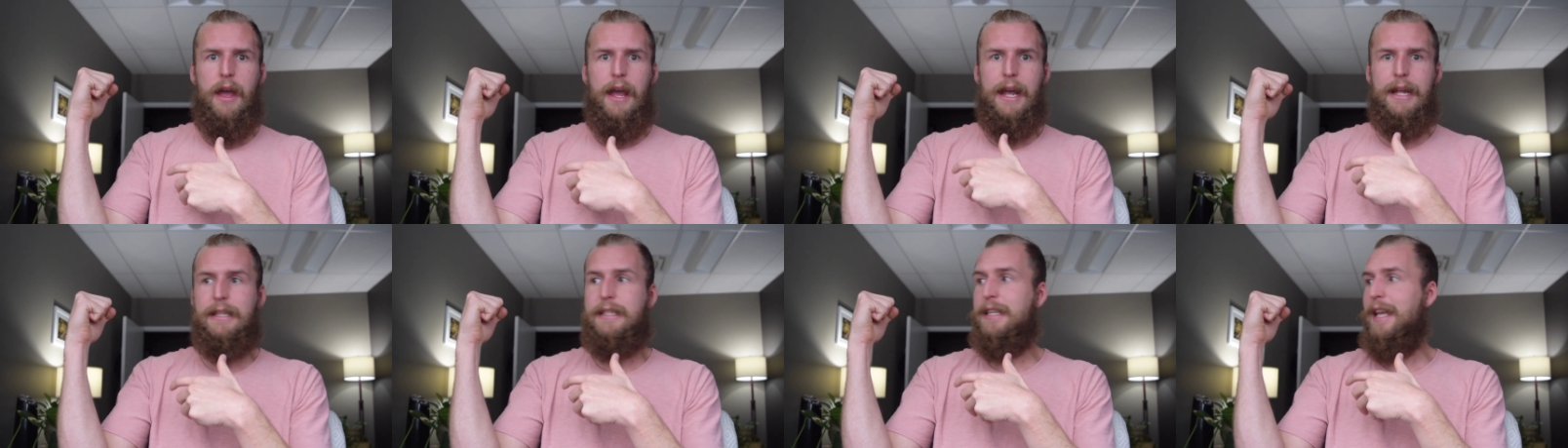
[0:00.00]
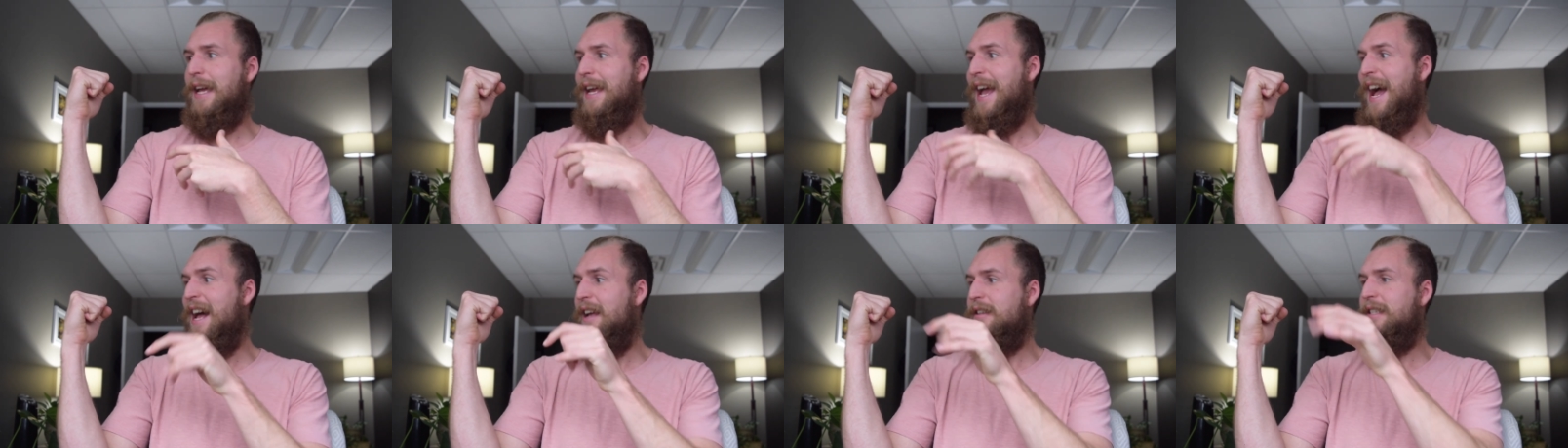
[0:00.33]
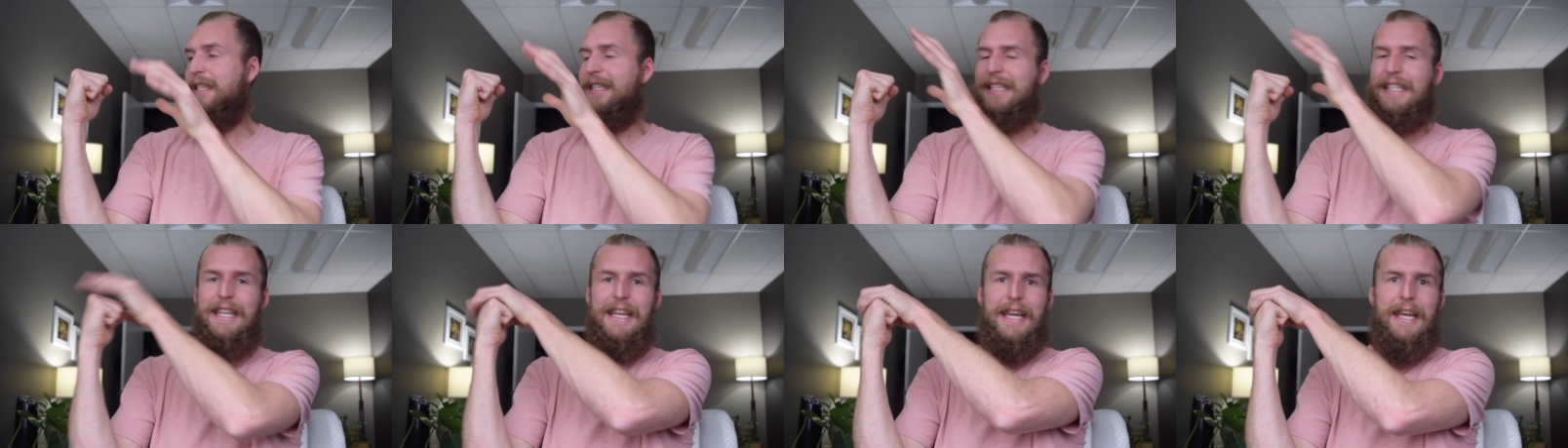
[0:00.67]
It's like I'll
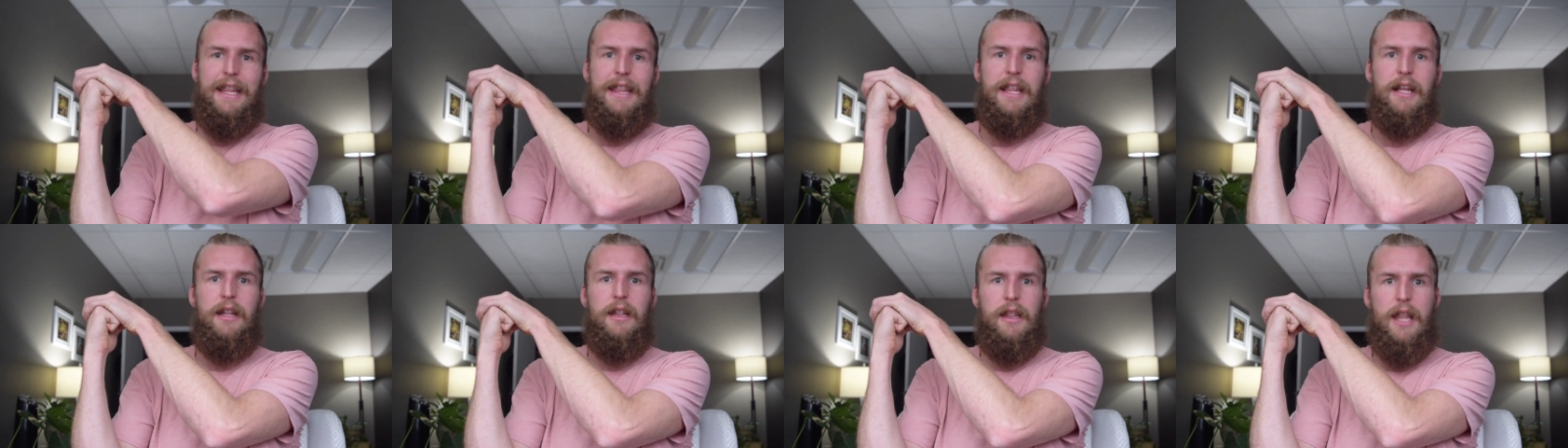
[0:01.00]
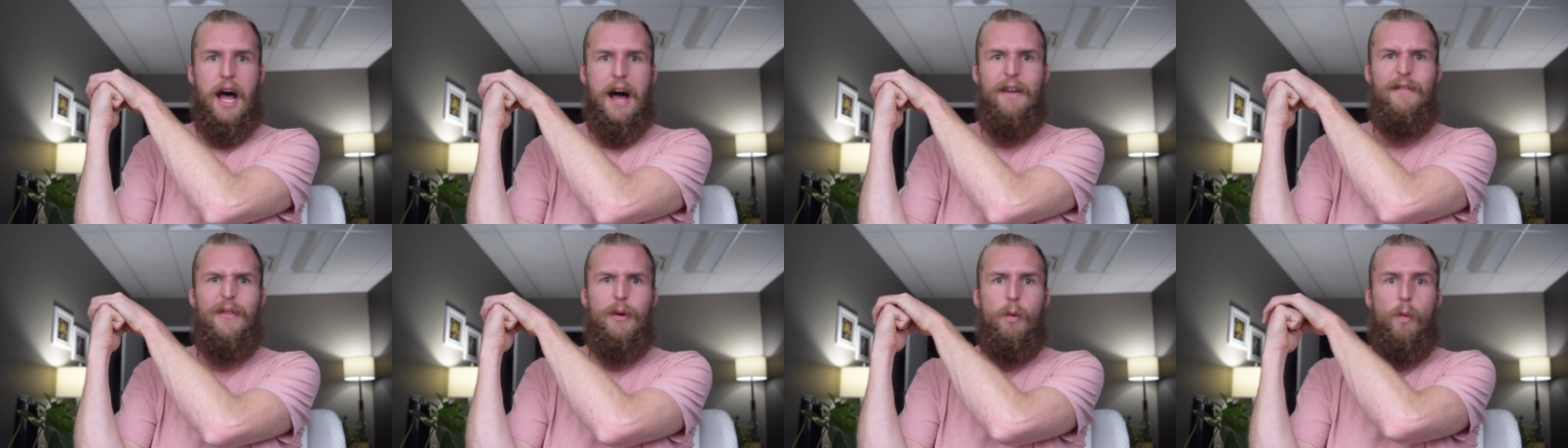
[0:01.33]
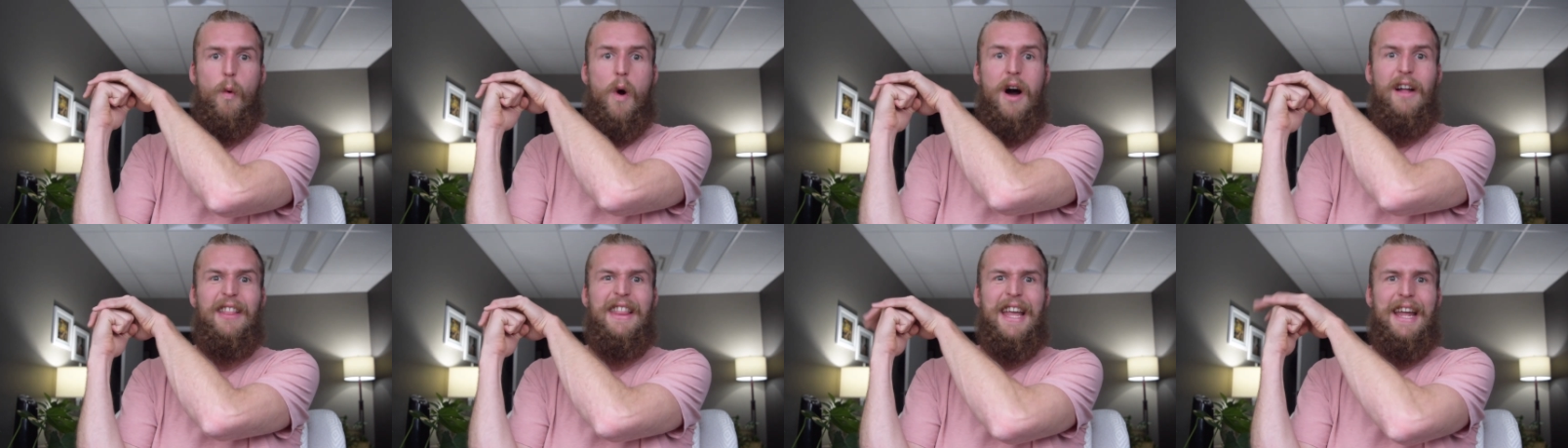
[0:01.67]
seek the love and
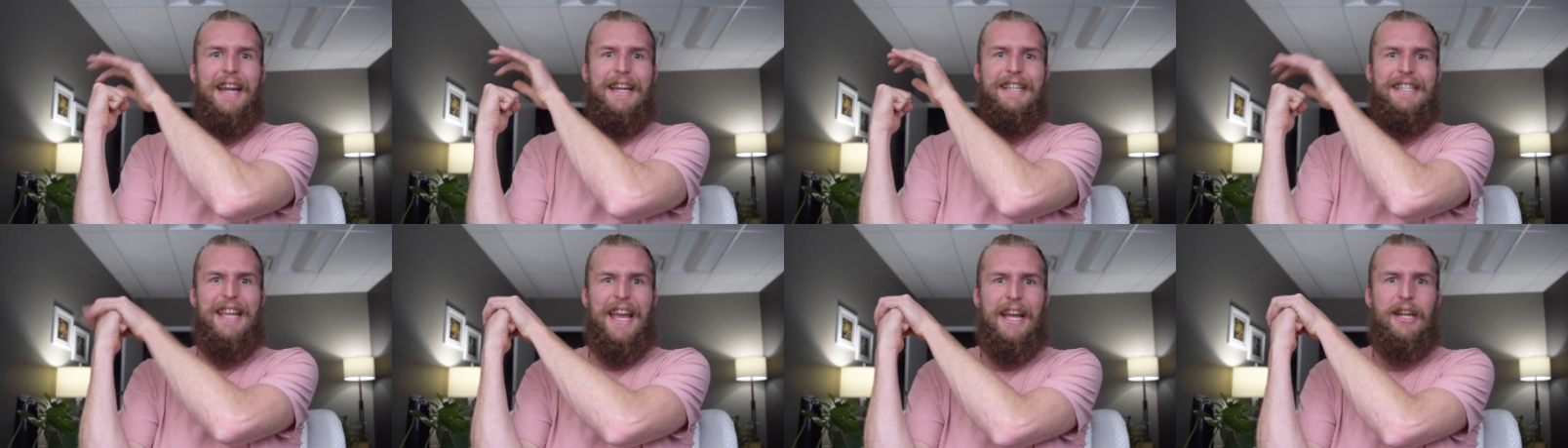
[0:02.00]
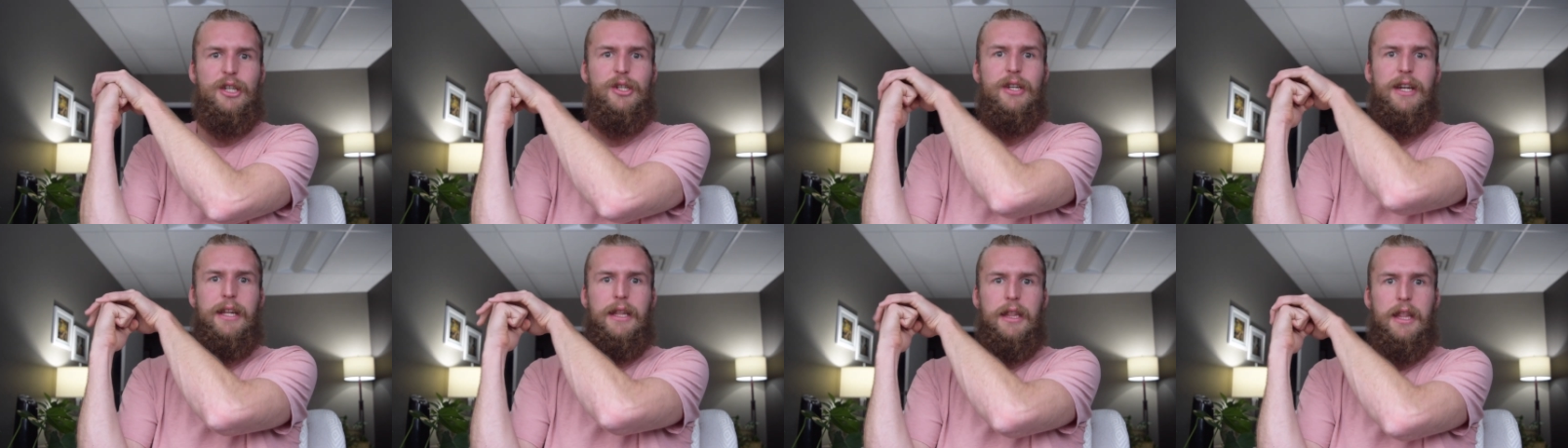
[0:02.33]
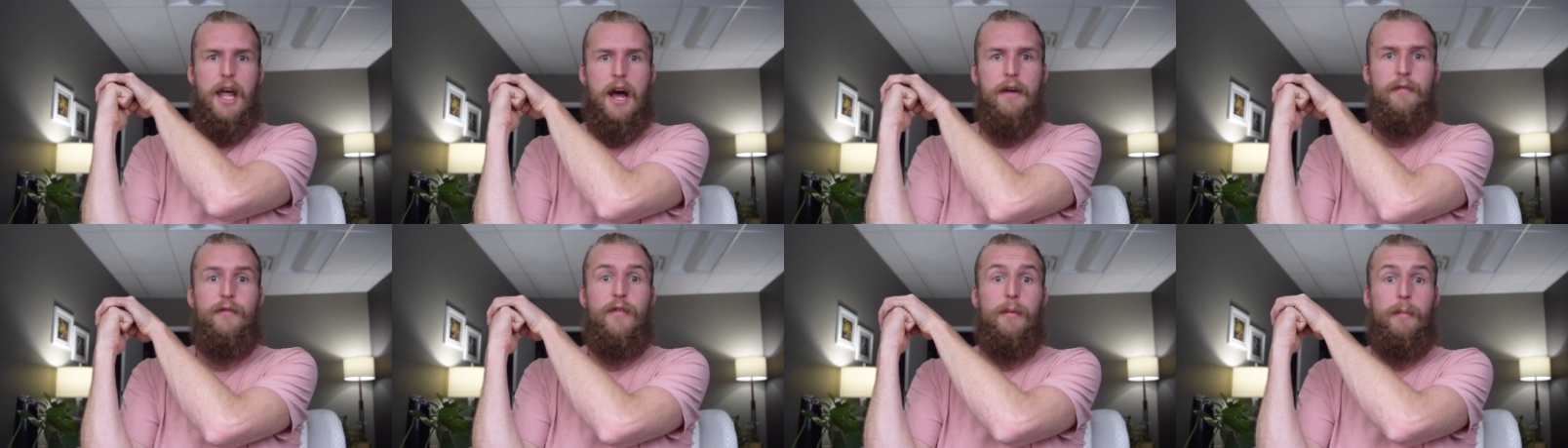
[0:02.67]
want that attention and
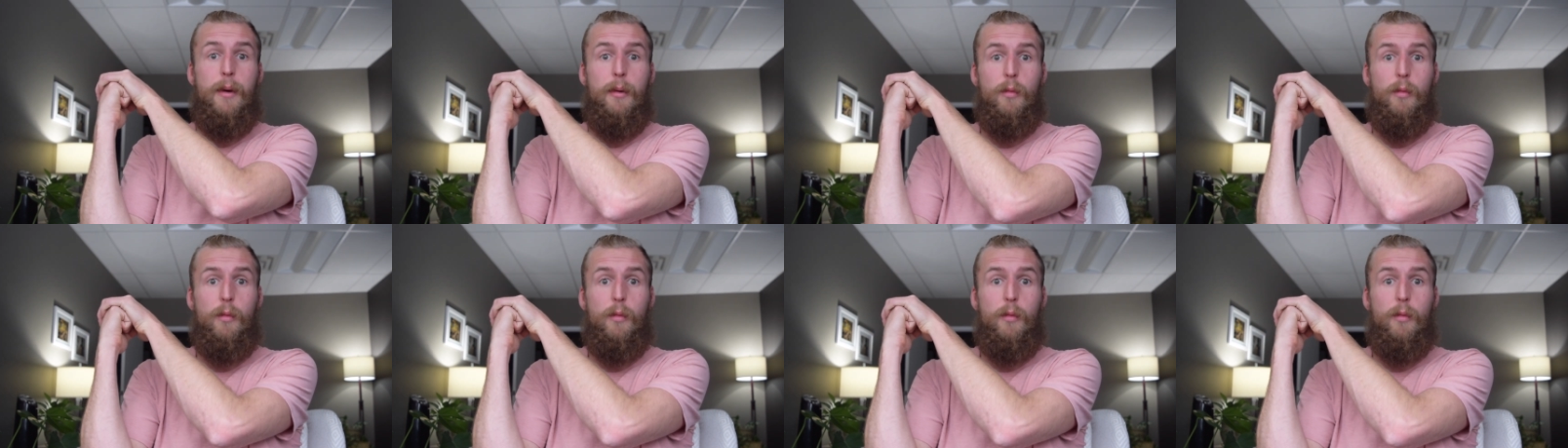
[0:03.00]
love from